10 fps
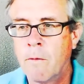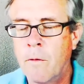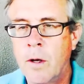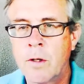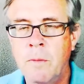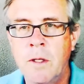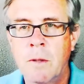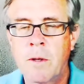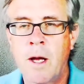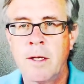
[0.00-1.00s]
for us to be
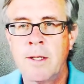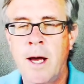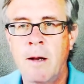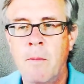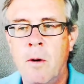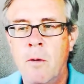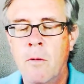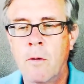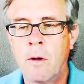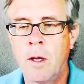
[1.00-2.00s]
some kind of dynamo
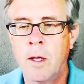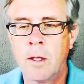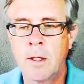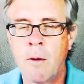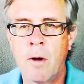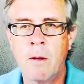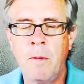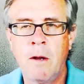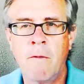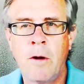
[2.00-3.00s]
and say, I want
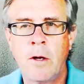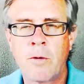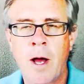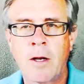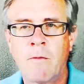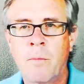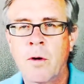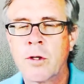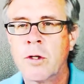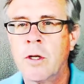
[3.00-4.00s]
to meet a very attractive
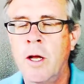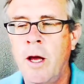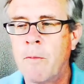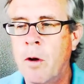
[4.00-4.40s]
person today.